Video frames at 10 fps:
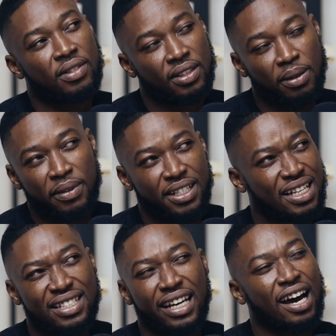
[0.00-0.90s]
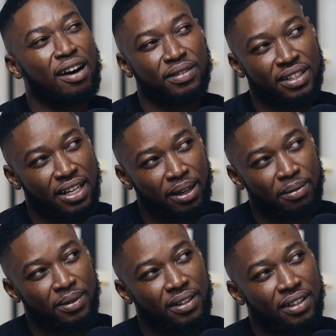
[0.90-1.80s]
Some days, that's like half the time.
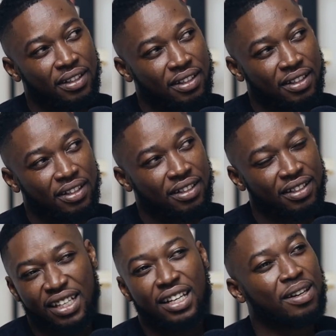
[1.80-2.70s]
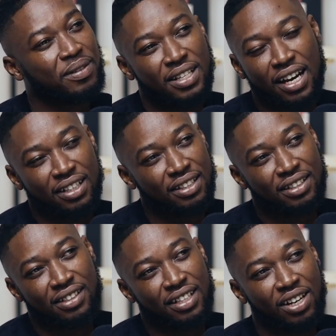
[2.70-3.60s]
The other half is hard.
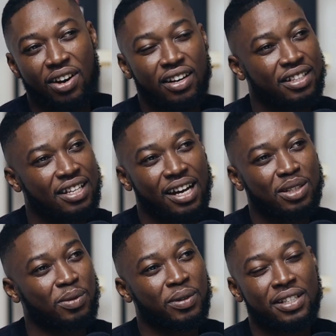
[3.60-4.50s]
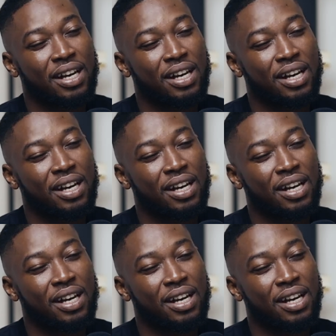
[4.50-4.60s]
It's hard to